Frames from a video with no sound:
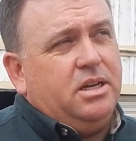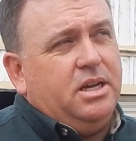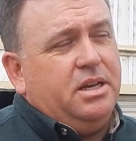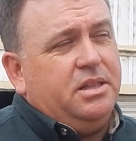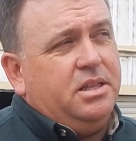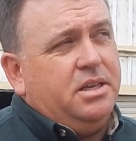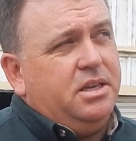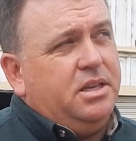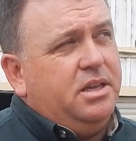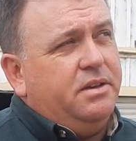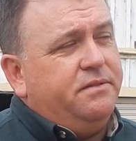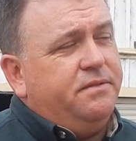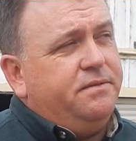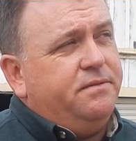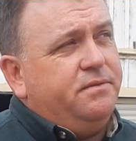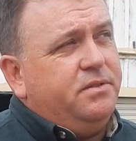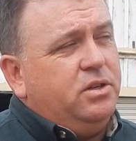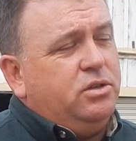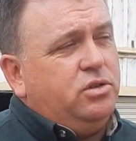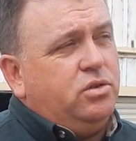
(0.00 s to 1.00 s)
I think if
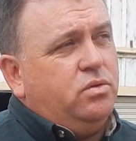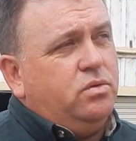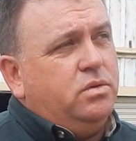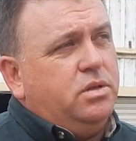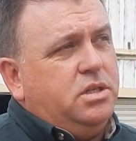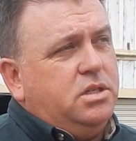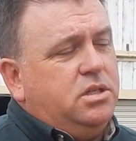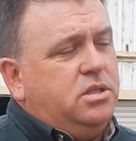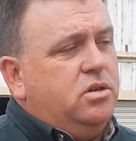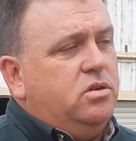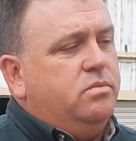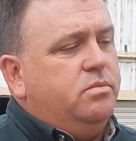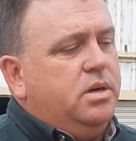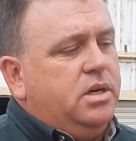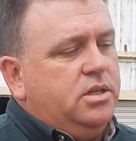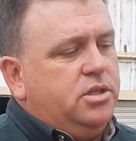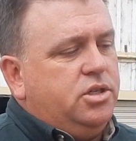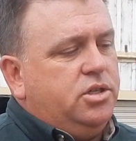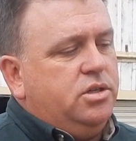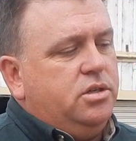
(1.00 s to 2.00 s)
there's only so
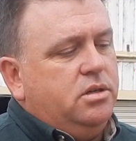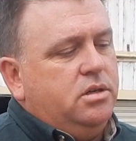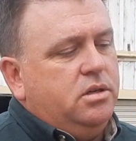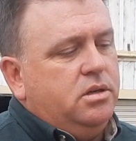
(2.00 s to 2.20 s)
much